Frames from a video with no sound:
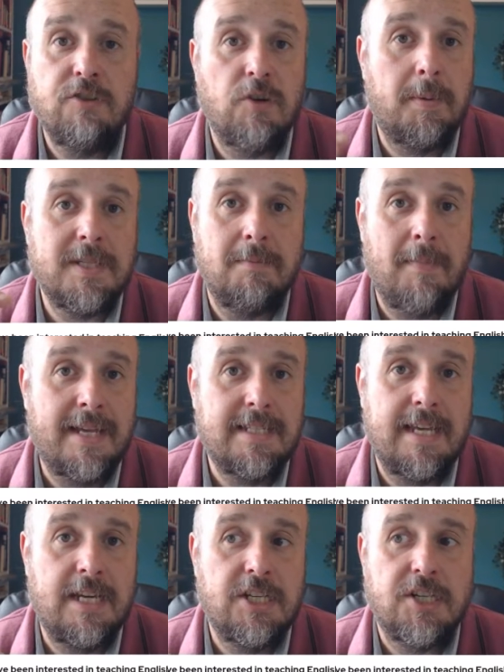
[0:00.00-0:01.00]
drop us a
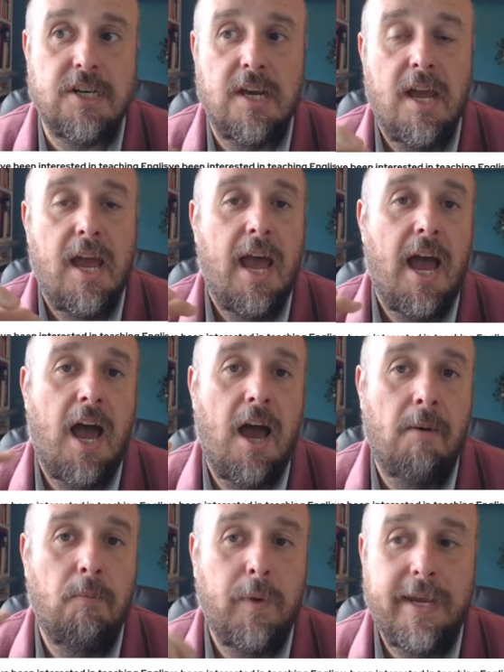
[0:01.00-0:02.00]
message.
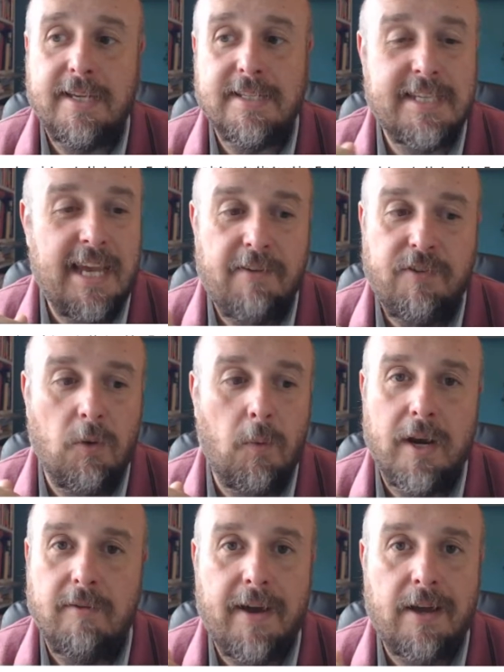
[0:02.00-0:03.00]
We can see if you're
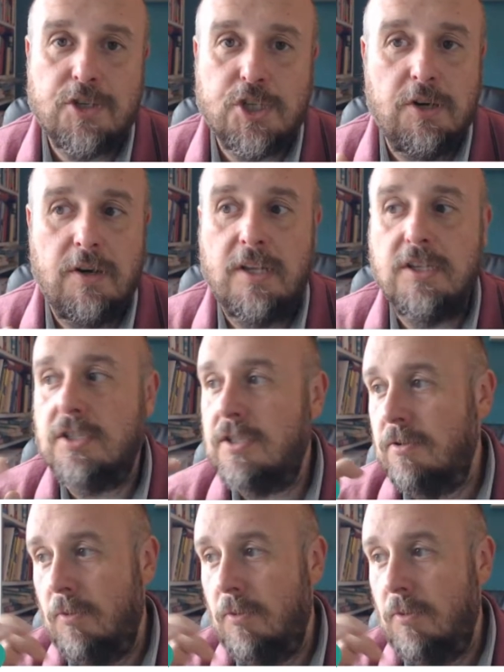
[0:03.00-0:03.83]
one of our students.